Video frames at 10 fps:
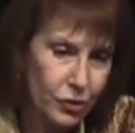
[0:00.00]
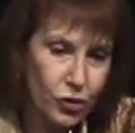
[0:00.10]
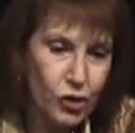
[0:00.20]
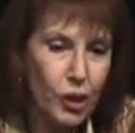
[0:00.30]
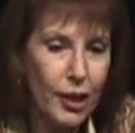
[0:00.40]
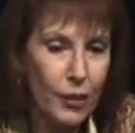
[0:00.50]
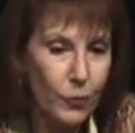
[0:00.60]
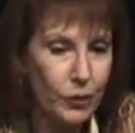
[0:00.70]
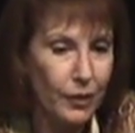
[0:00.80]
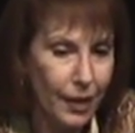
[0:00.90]
she
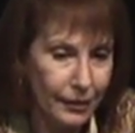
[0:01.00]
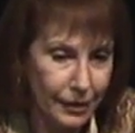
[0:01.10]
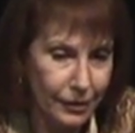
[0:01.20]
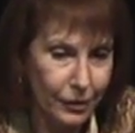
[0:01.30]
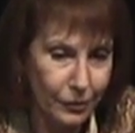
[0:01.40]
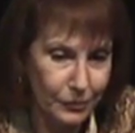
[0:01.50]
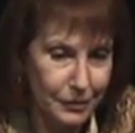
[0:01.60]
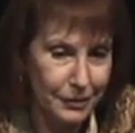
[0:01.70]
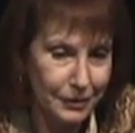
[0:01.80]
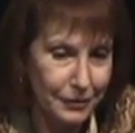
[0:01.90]
would not let go
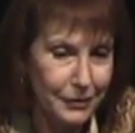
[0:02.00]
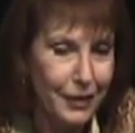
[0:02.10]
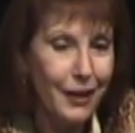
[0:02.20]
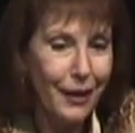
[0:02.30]
until